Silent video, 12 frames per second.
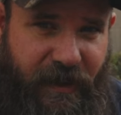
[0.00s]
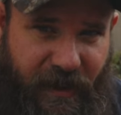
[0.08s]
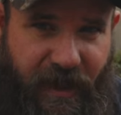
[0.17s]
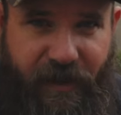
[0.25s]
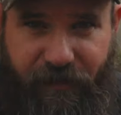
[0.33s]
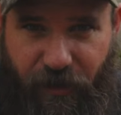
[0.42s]

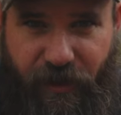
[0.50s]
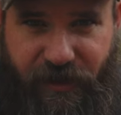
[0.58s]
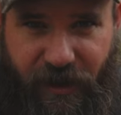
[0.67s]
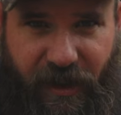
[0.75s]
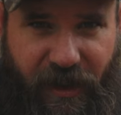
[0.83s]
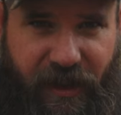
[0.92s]
And of
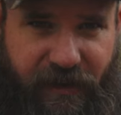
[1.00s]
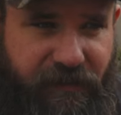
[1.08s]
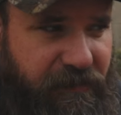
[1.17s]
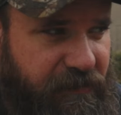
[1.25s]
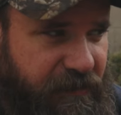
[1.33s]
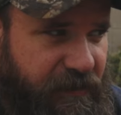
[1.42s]
course, again,
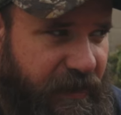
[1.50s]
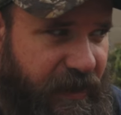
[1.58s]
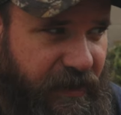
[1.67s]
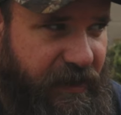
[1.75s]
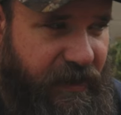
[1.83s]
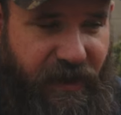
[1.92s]

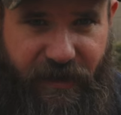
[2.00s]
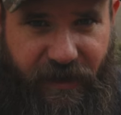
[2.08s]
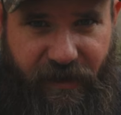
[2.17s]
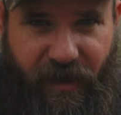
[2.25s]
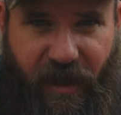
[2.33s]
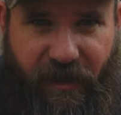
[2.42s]
it
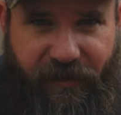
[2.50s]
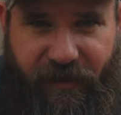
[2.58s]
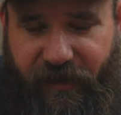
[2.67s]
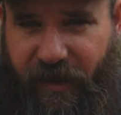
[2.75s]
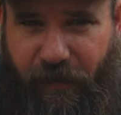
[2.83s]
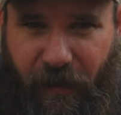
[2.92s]
didn't cost
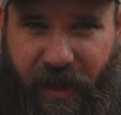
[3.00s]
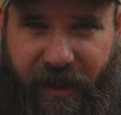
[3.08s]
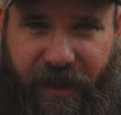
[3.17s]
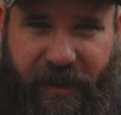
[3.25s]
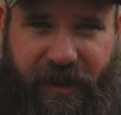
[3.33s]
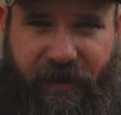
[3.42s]
us any
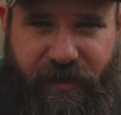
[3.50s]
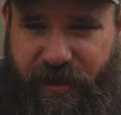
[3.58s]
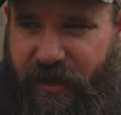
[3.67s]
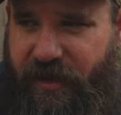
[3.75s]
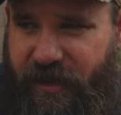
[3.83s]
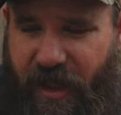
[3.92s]
money. It was
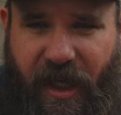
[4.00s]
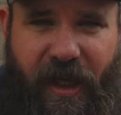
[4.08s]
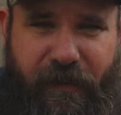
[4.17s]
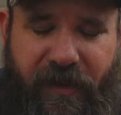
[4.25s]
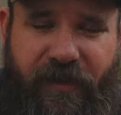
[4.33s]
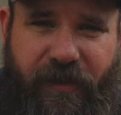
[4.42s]
just
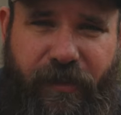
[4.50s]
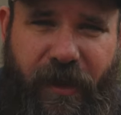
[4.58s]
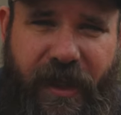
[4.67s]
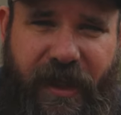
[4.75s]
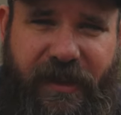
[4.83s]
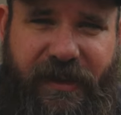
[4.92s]
time and
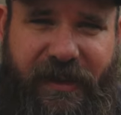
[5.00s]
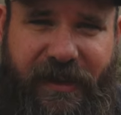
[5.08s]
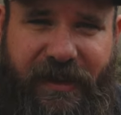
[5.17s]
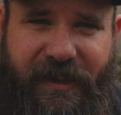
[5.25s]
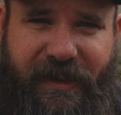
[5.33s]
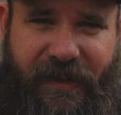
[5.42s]
sweat
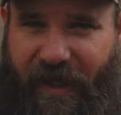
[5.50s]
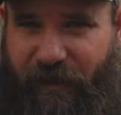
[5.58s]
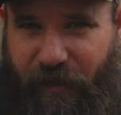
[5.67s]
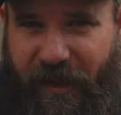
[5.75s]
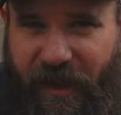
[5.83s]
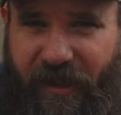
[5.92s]

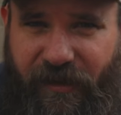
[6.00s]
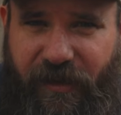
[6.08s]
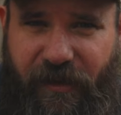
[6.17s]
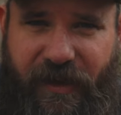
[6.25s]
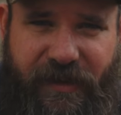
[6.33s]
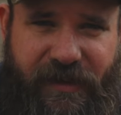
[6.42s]
that went
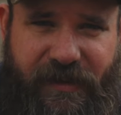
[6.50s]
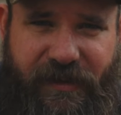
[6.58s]
into it.